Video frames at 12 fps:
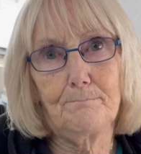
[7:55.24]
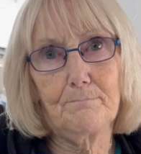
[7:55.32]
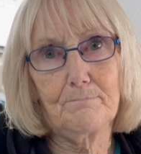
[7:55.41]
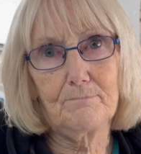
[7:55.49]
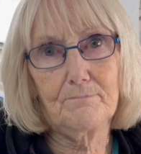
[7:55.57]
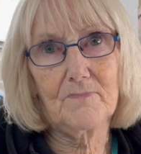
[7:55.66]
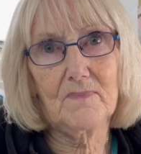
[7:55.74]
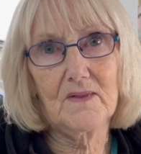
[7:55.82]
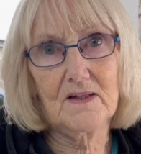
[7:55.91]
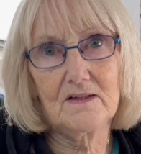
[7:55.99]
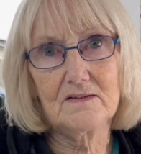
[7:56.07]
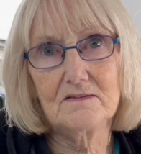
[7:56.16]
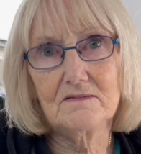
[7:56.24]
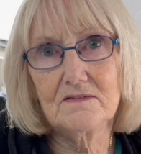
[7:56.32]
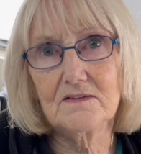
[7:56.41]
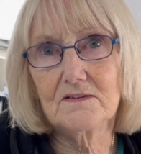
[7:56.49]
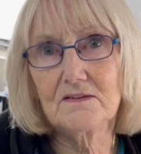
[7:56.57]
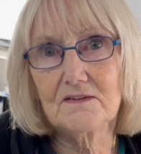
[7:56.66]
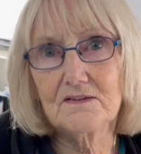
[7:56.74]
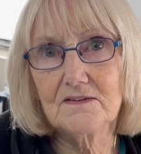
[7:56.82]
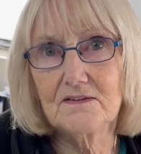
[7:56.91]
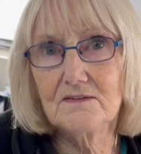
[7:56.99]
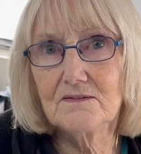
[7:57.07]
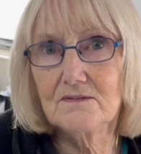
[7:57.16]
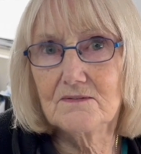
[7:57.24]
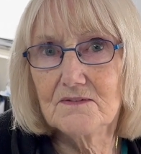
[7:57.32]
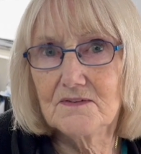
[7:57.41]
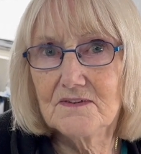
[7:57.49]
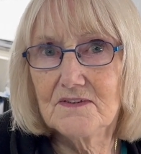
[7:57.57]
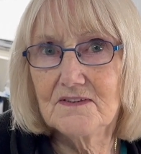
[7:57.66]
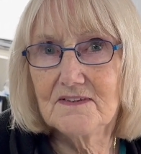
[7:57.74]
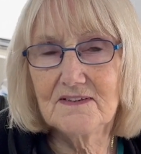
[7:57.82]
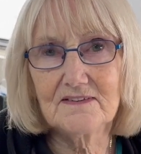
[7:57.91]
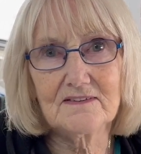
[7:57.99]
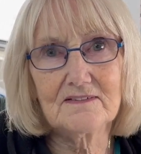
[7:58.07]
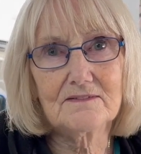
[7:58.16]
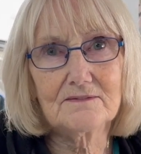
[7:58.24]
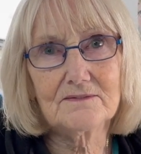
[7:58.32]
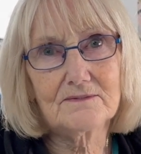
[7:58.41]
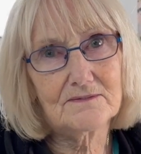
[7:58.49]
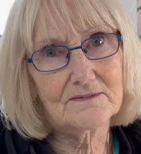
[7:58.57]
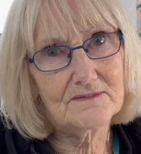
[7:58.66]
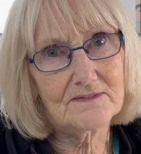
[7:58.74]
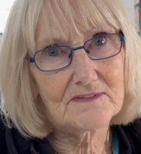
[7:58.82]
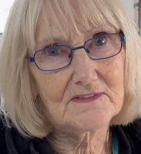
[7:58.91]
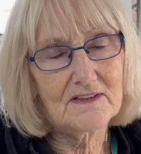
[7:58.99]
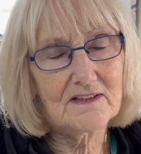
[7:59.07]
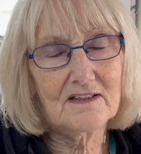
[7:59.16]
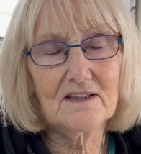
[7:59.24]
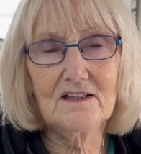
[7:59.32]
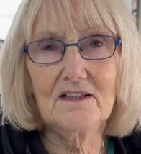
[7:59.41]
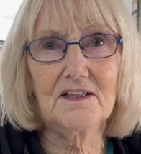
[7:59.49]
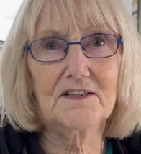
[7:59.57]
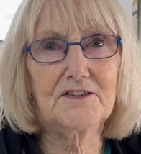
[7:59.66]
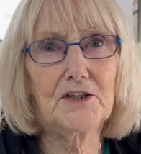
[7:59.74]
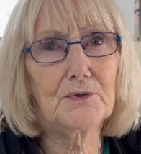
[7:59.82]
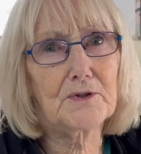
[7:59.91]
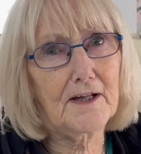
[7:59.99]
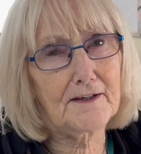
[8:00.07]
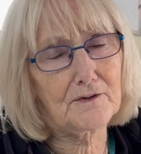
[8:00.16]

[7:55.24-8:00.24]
And what do you like the most, and what do you not like the most about living in the Falkland Islands?